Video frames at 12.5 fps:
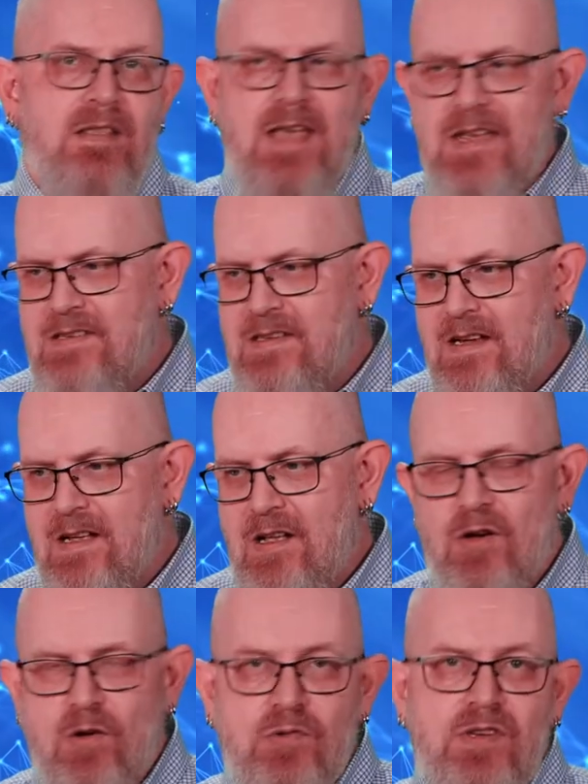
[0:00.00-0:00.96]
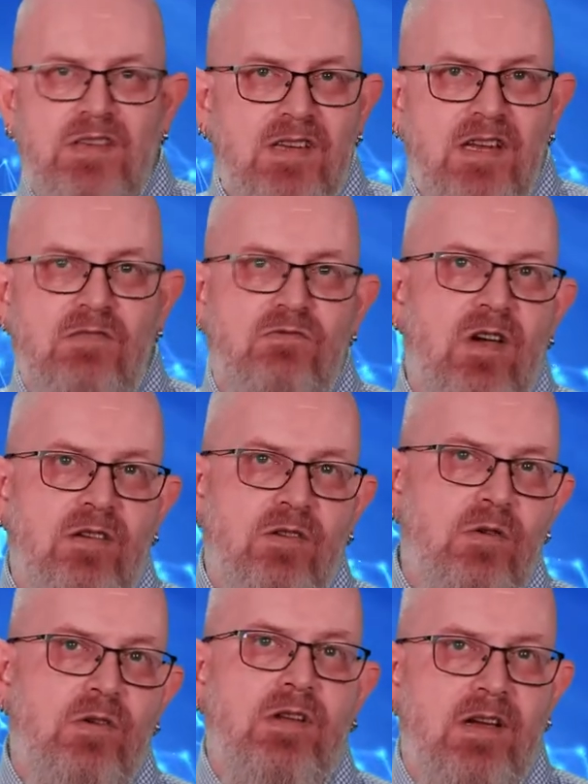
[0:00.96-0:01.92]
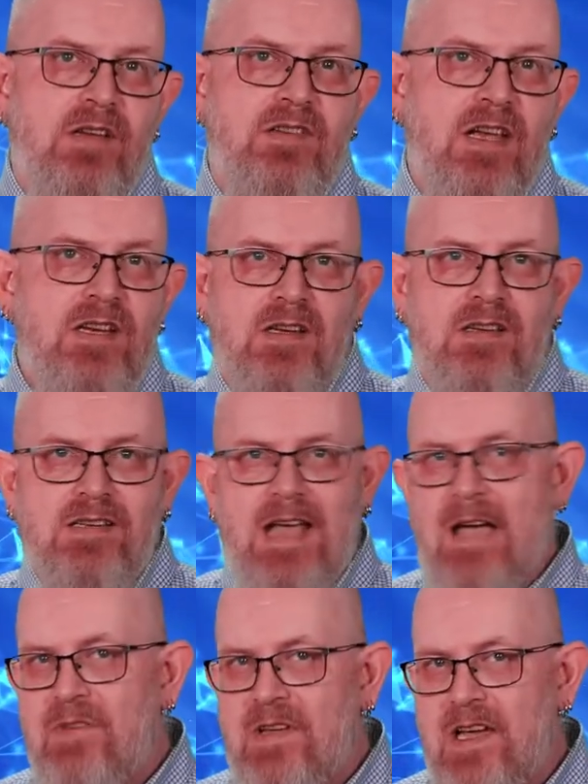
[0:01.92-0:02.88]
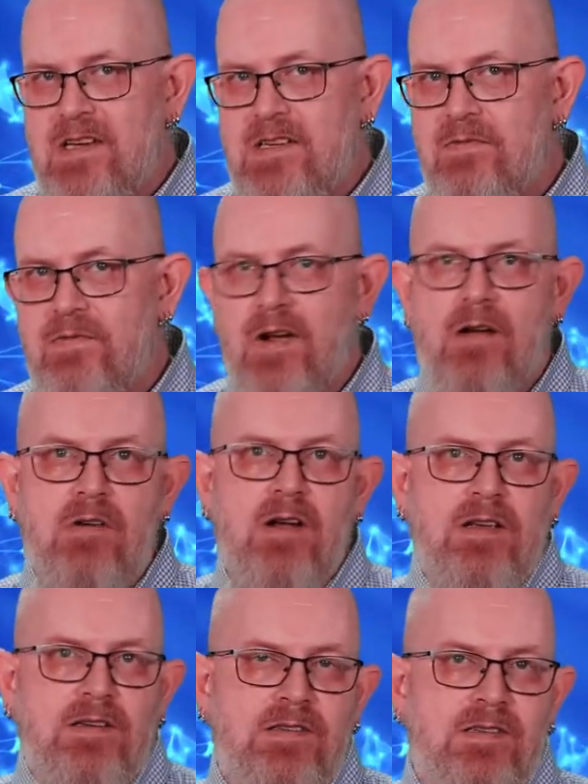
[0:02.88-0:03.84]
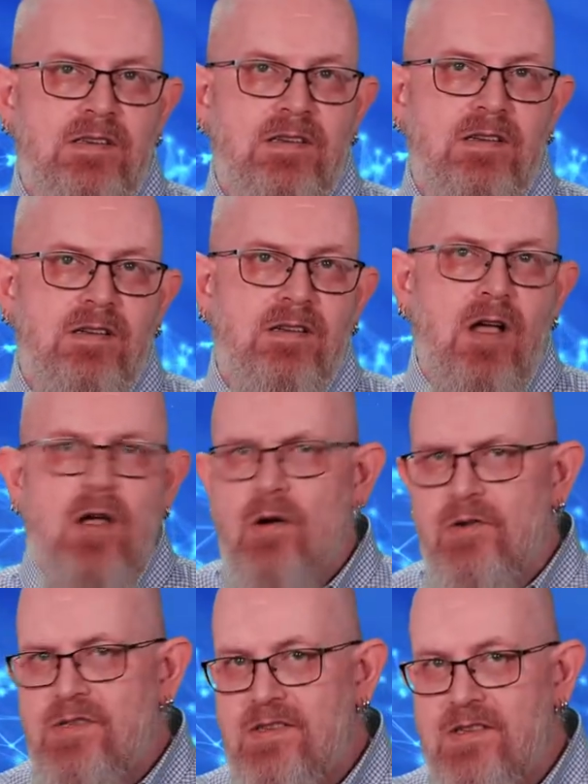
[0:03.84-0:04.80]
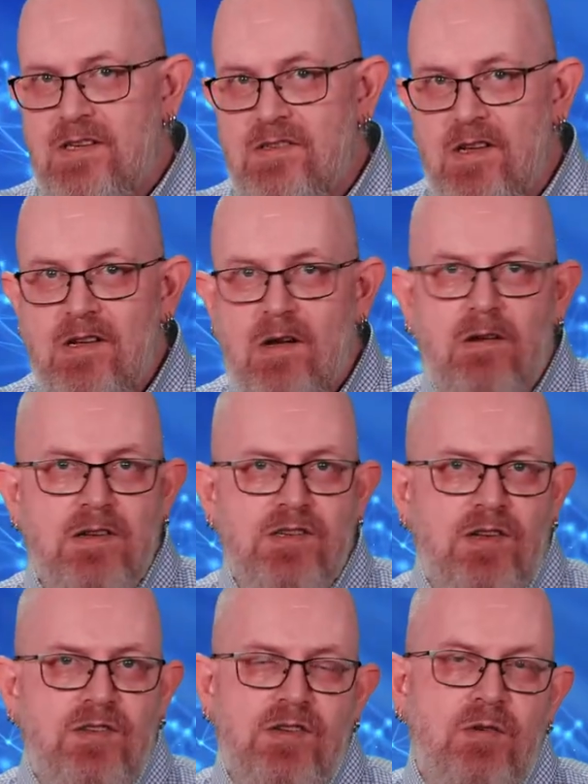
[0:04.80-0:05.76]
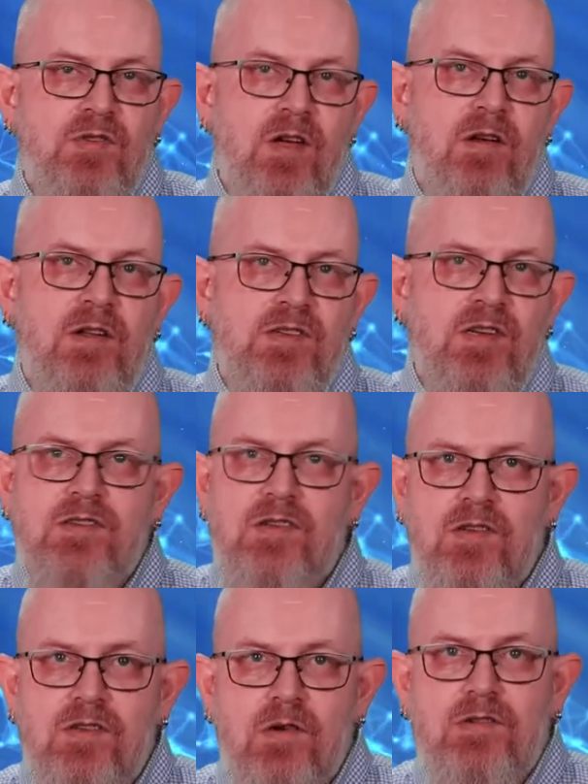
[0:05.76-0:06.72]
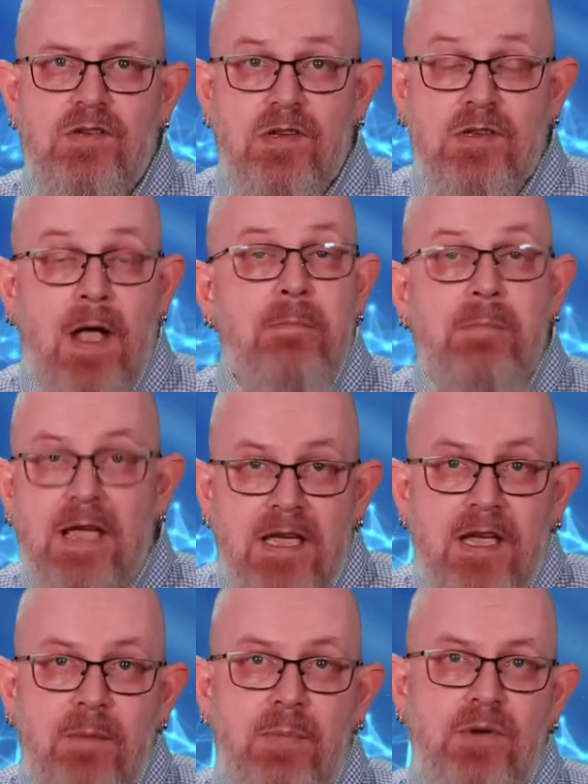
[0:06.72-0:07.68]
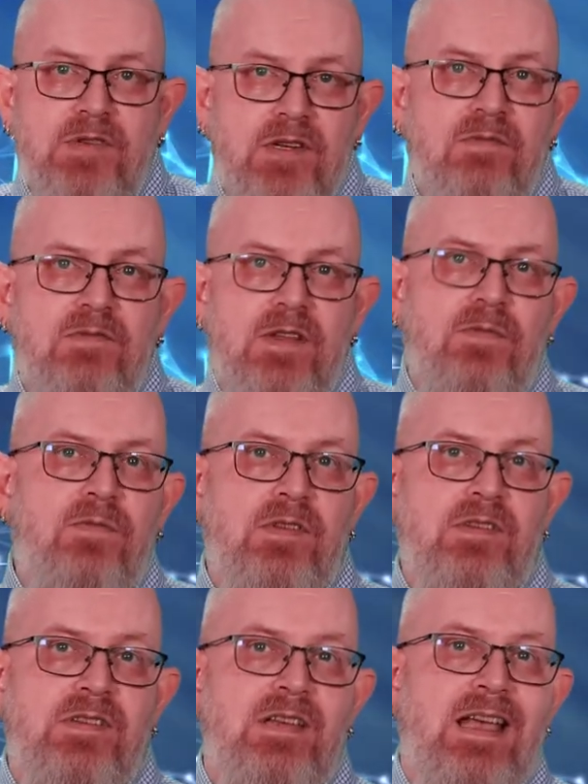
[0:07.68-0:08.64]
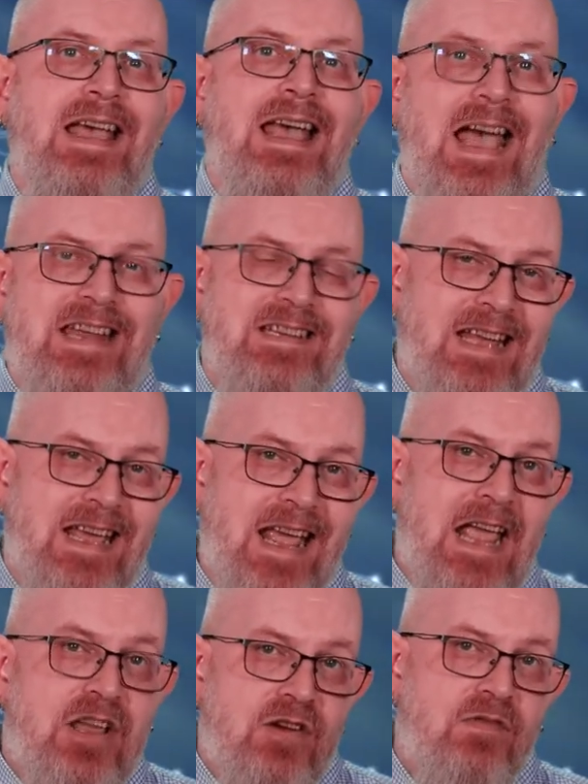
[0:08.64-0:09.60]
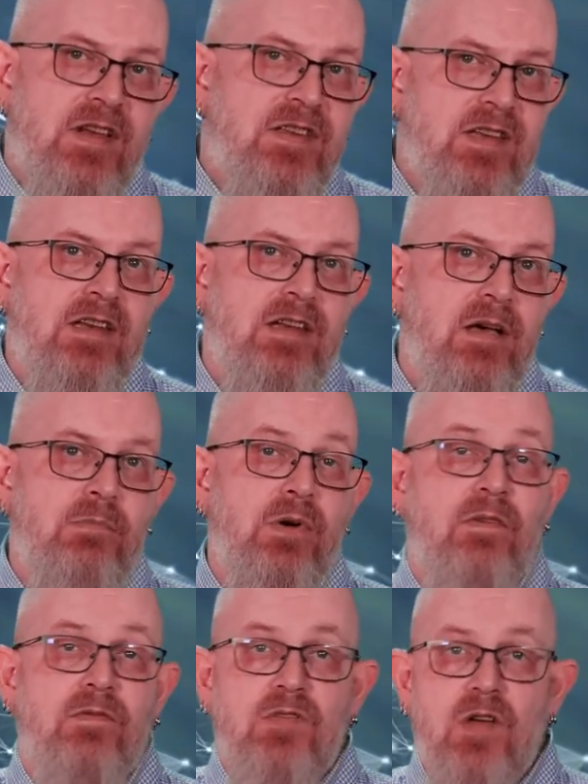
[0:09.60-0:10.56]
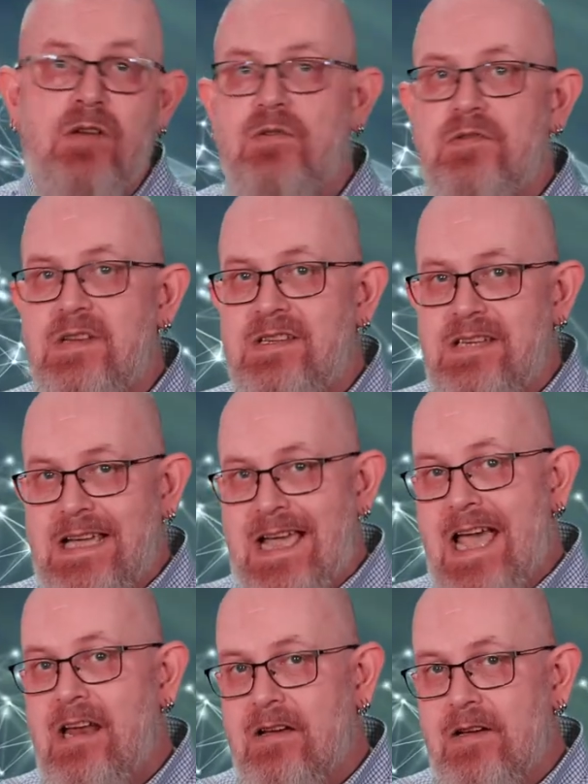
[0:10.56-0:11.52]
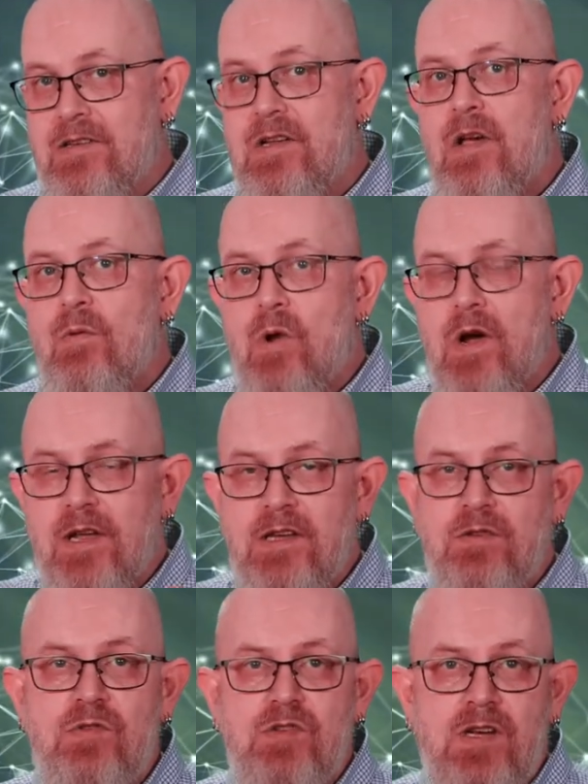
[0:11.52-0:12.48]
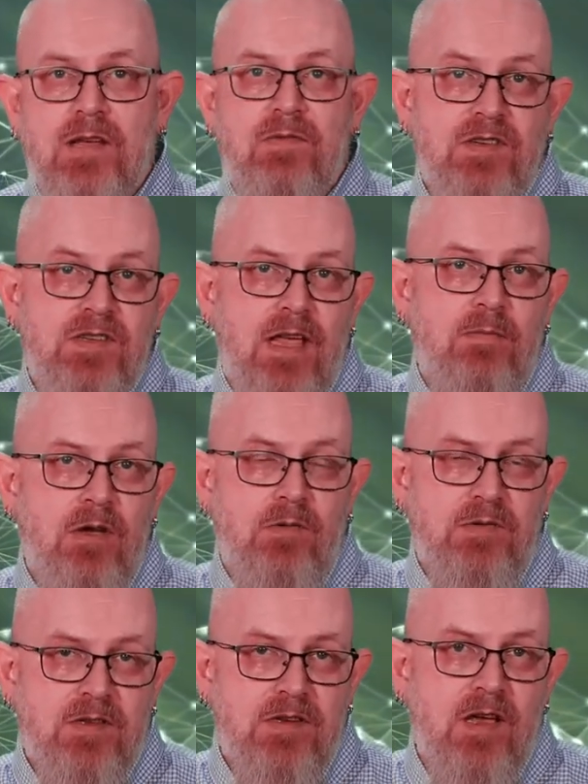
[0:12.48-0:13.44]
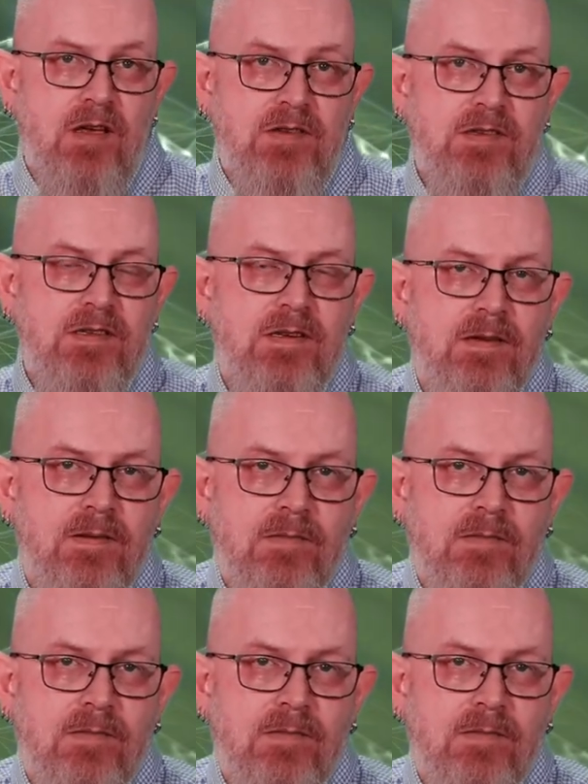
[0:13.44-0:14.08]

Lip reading: There's autistic-run organisations advocating for our rights. Autistic psychologists, sociologists and doctors making a positive difference, and an increasing number of non-autistic allies working to achieve the same goals as us.